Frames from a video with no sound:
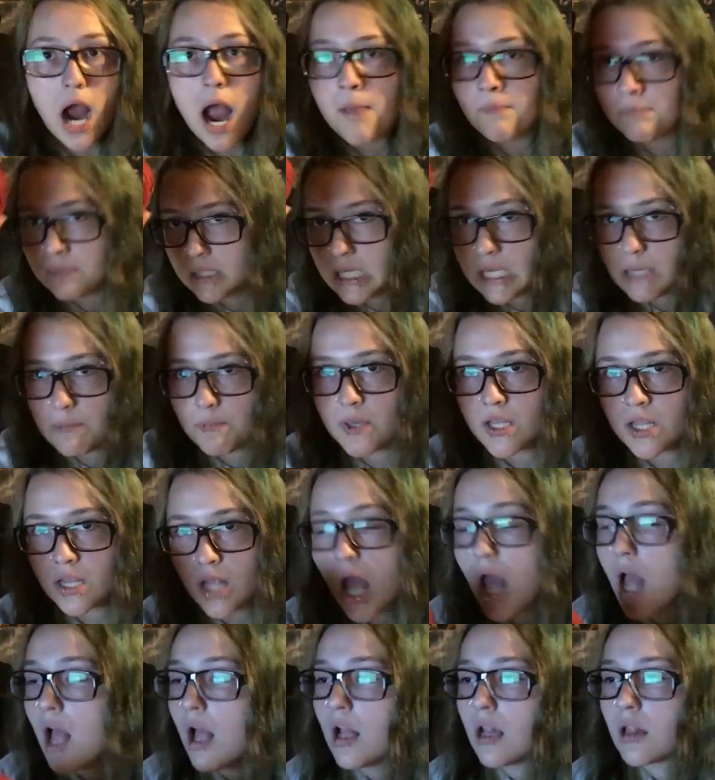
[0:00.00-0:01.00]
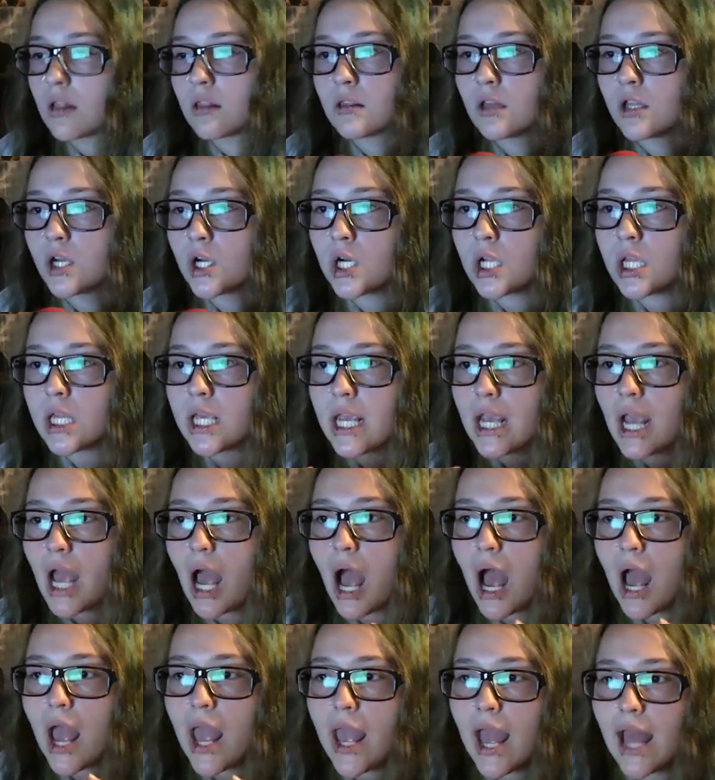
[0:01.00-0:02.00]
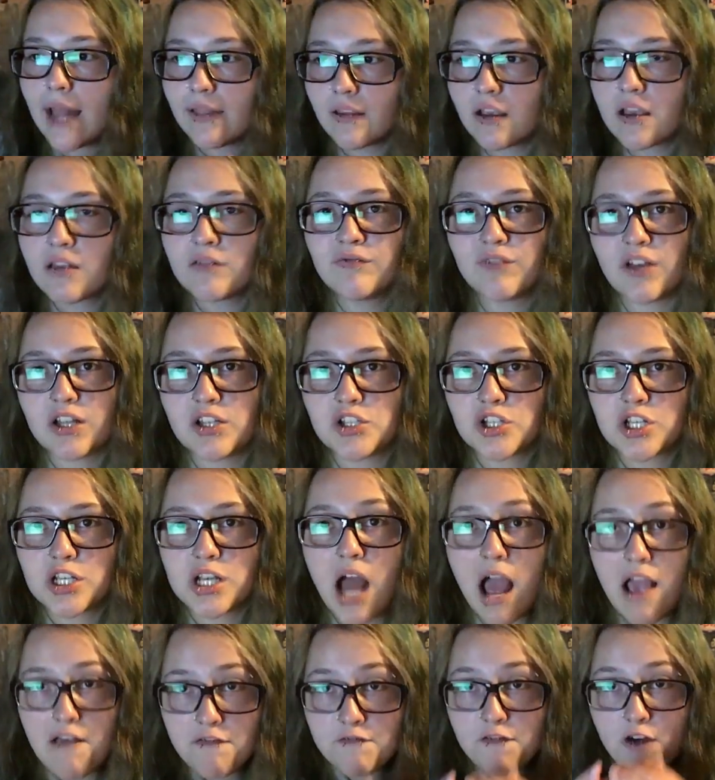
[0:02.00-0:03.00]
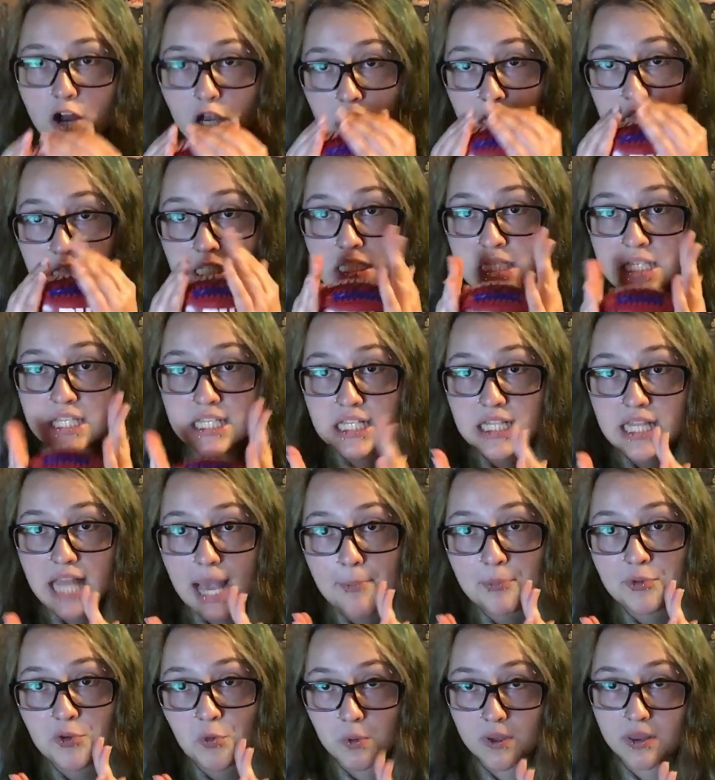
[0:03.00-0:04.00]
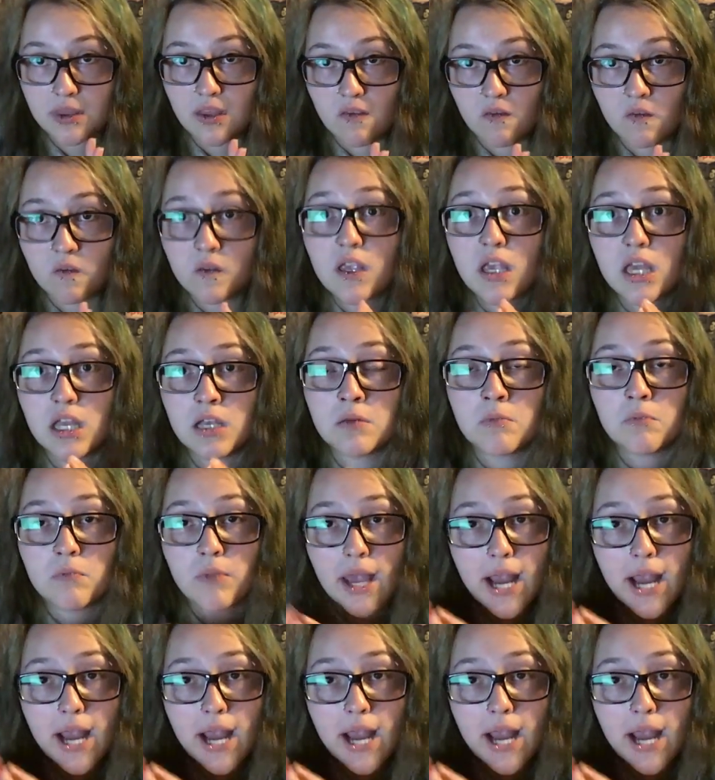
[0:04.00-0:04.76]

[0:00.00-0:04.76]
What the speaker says: I'm keeping, literally, at the convention, I fucking slept with this in,